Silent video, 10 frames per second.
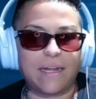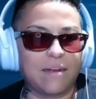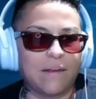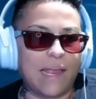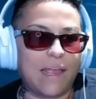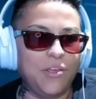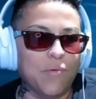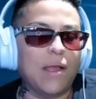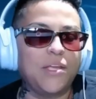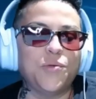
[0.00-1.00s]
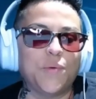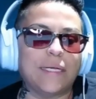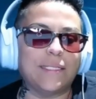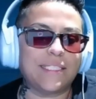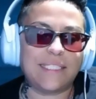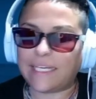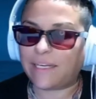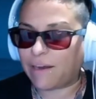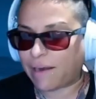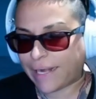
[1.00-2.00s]
Okay, you want to see it.
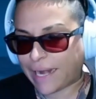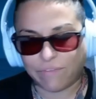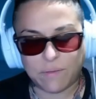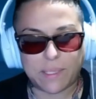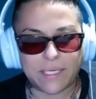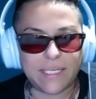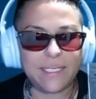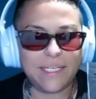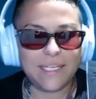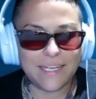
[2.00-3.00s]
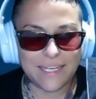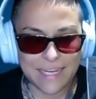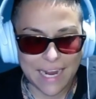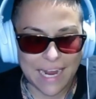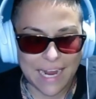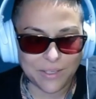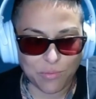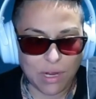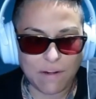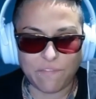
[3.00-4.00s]
All right, everybody. Not the
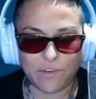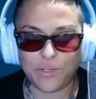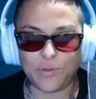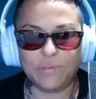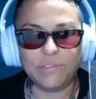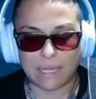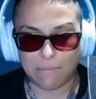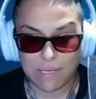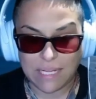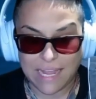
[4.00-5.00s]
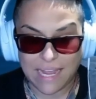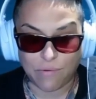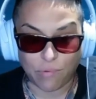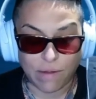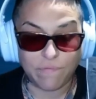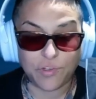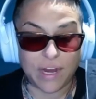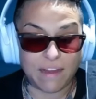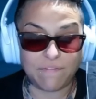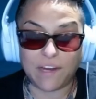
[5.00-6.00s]
one for you sent me a rough
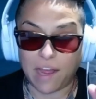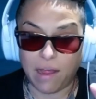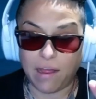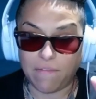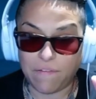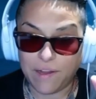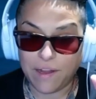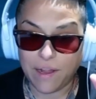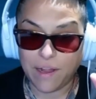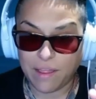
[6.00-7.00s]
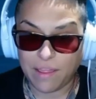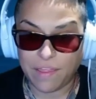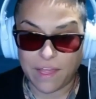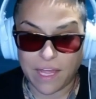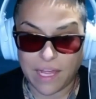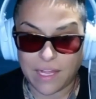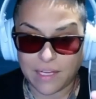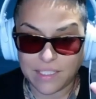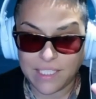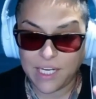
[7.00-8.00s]
draft of the
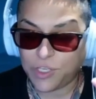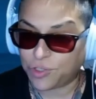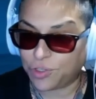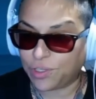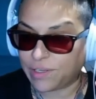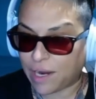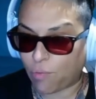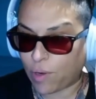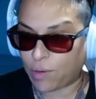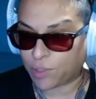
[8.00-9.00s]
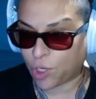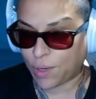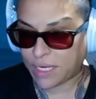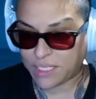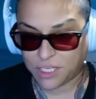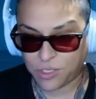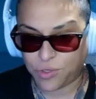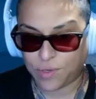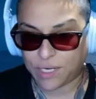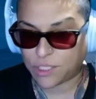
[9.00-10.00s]
t-shirt that we were going to
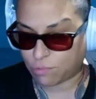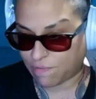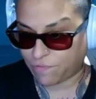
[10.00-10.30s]
do, and it's a rough